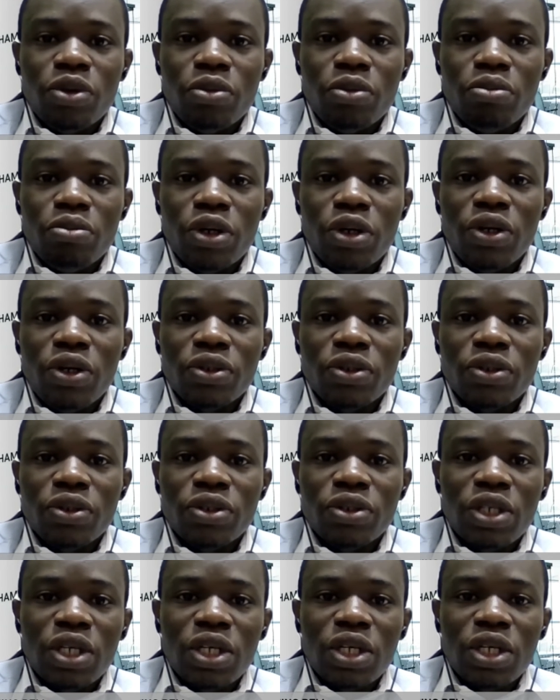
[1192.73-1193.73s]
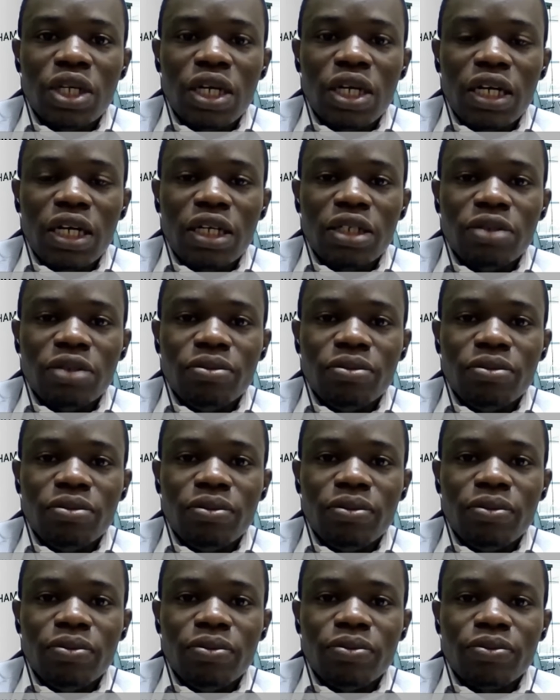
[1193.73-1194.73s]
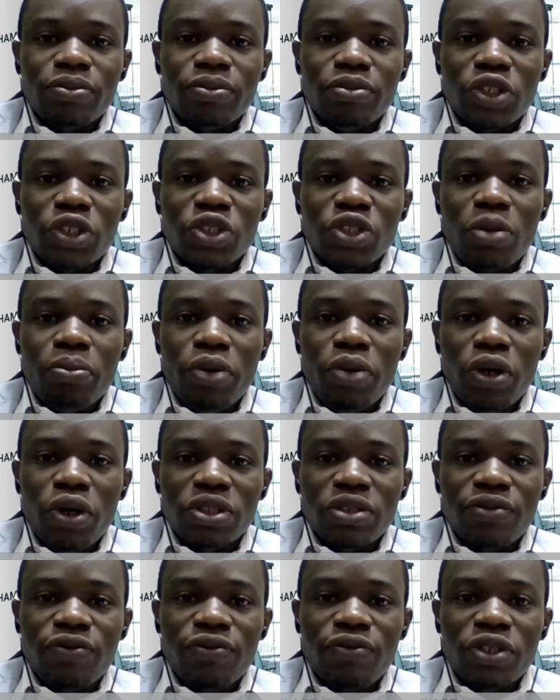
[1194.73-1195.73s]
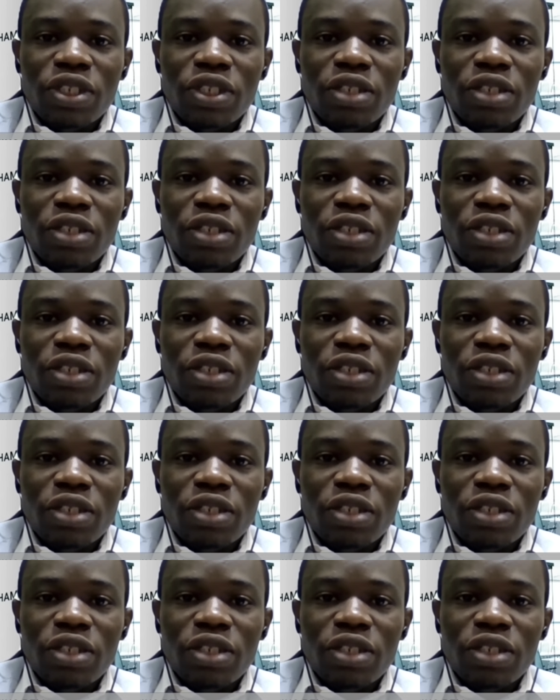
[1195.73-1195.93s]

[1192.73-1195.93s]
more more support for